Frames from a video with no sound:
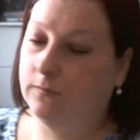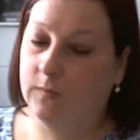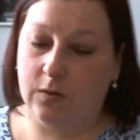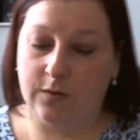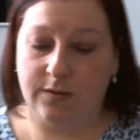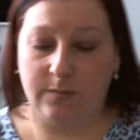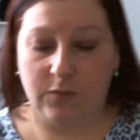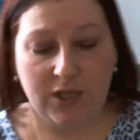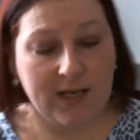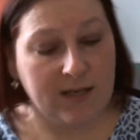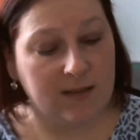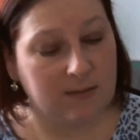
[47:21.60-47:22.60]
Got some
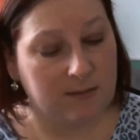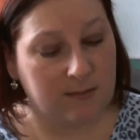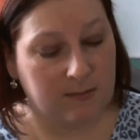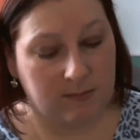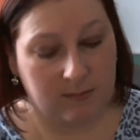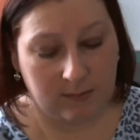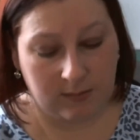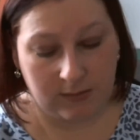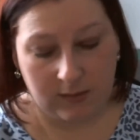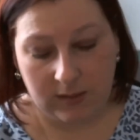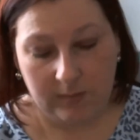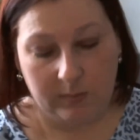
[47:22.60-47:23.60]
checks,
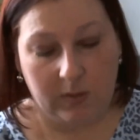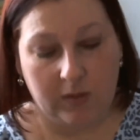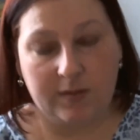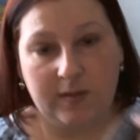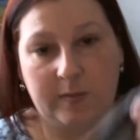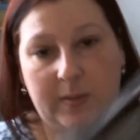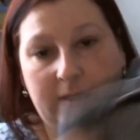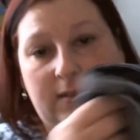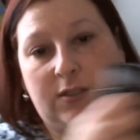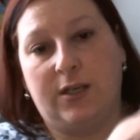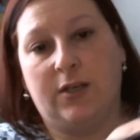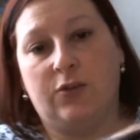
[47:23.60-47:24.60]
Marks and Spencer
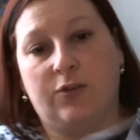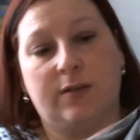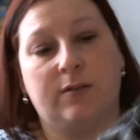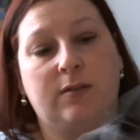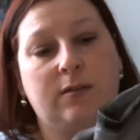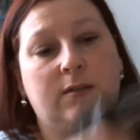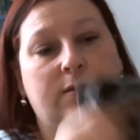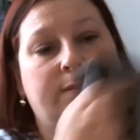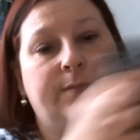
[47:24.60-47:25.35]
check trousers.